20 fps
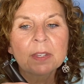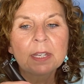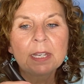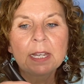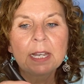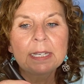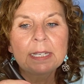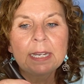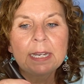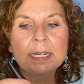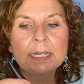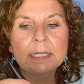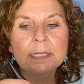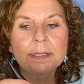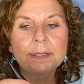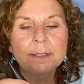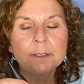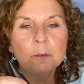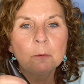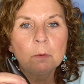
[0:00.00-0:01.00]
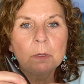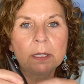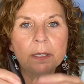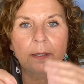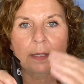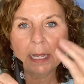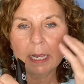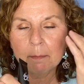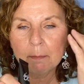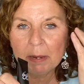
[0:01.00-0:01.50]
I can't deal with
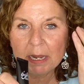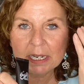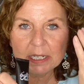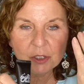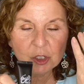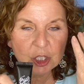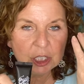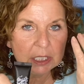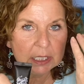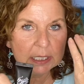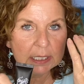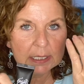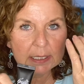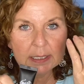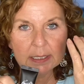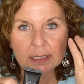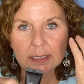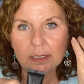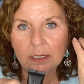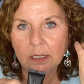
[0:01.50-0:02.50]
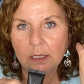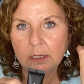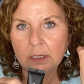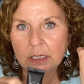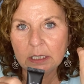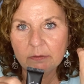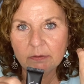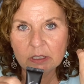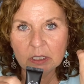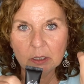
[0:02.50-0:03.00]
that patchiness and
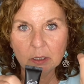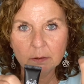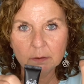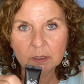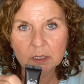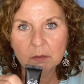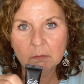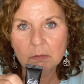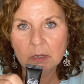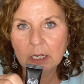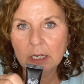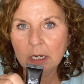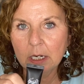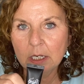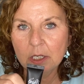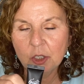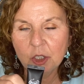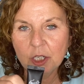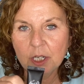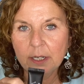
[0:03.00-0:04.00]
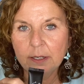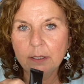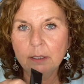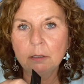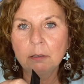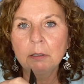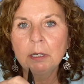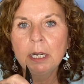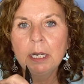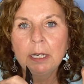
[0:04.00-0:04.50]
uneven look to my
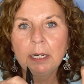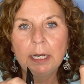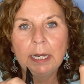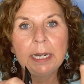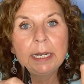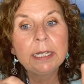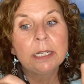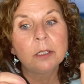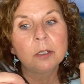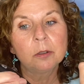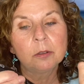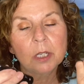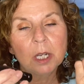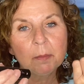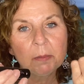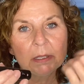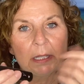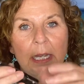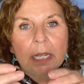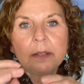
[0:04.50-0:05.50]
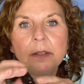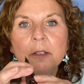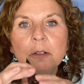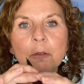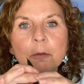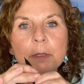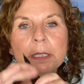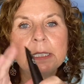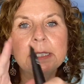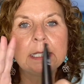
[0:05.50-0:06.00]
eyeshadow. And on top of that, the
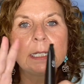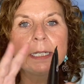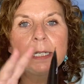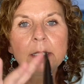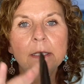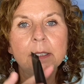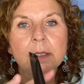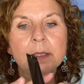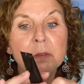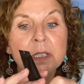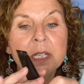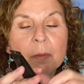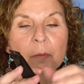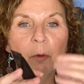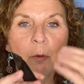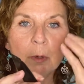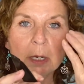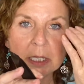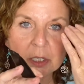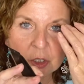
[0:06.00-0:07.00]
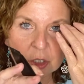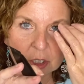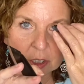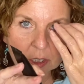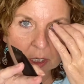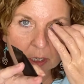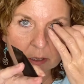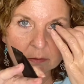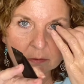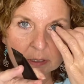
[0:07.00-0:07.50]
creasing and the
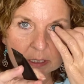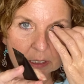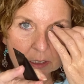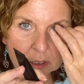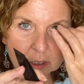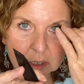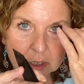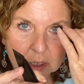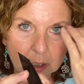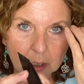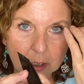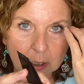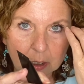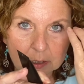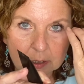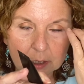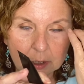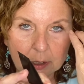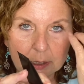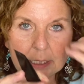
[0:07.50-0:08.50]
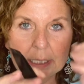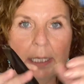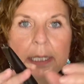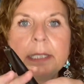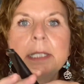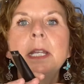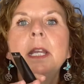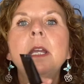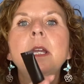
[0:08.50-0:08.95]
separation of it on the lid.